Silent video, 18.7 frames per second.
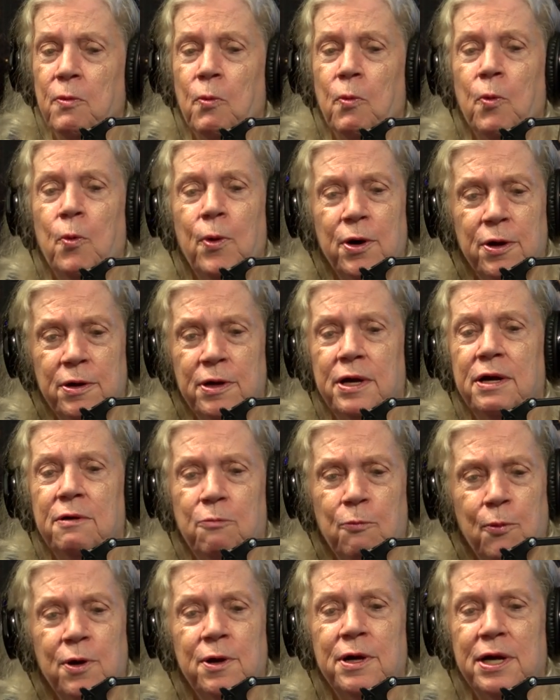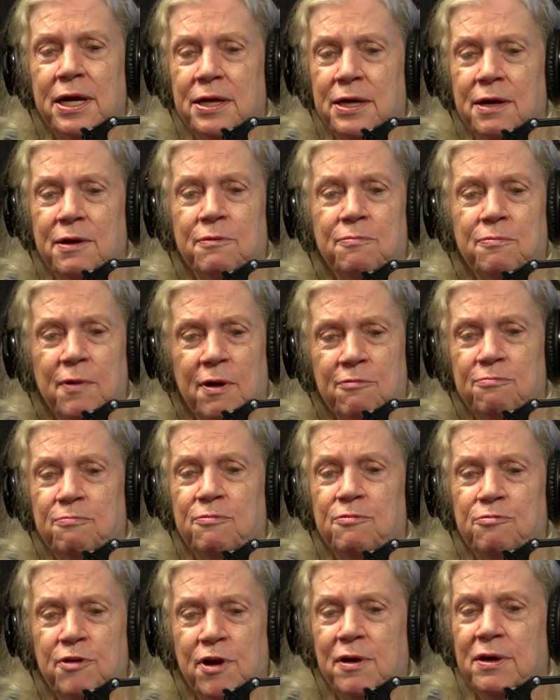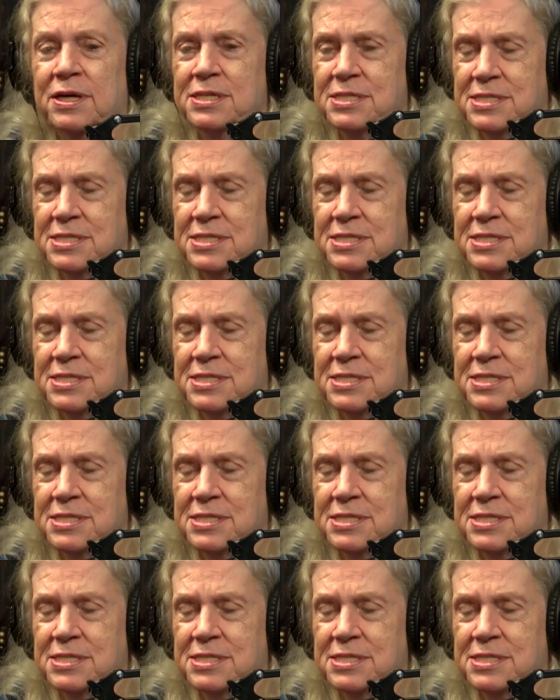we're we're in a, a, very